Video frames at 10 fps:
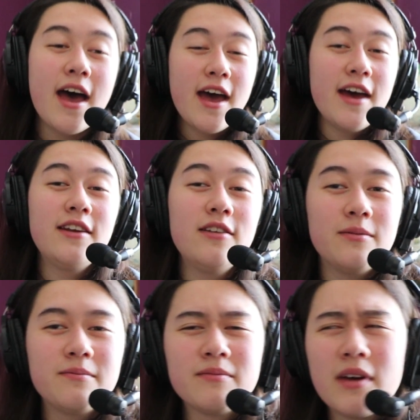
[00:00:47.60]
And
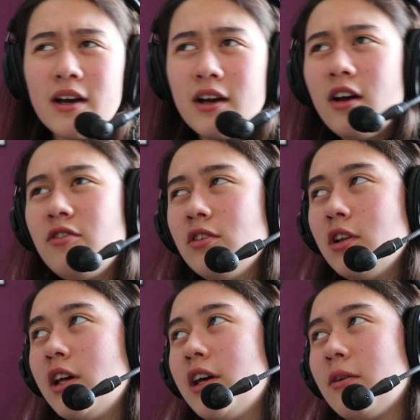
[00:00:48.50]
I feel
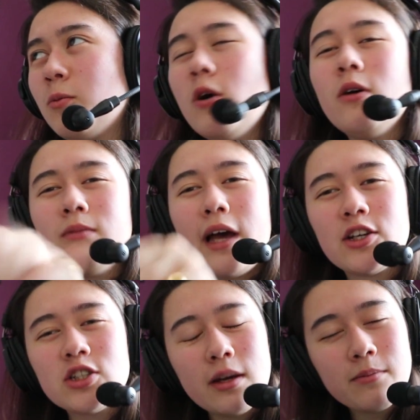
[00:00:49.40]
like, well,
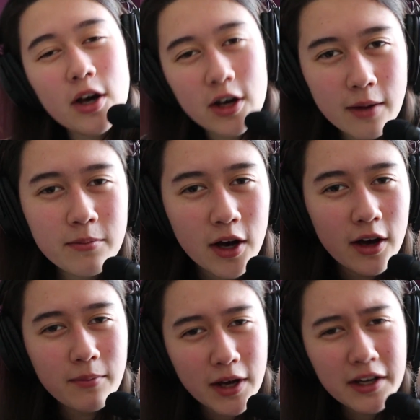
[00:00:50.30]
actually I'm not
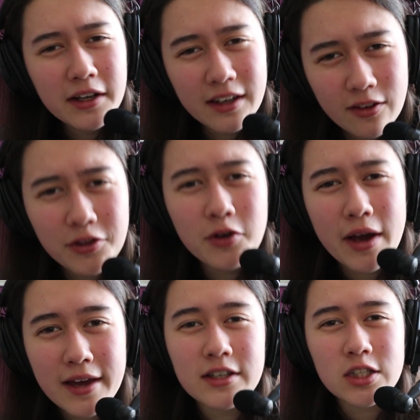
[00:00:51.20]
gonna give you
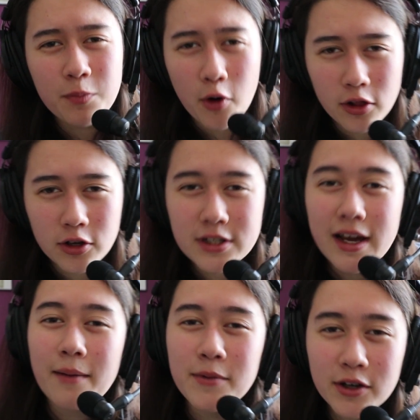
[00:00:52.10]
any spoilers.
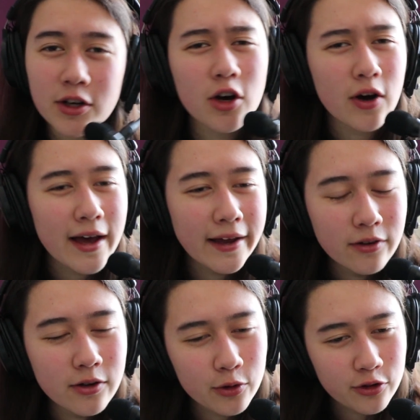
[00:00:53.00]
I'm gonna go ahead
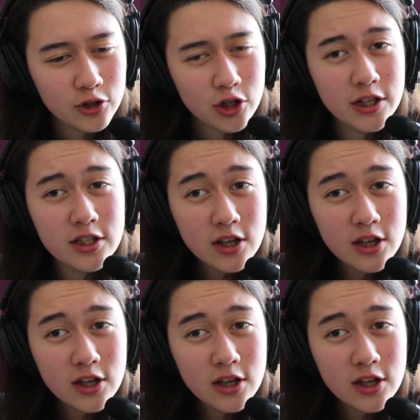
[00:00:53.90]
with the journey.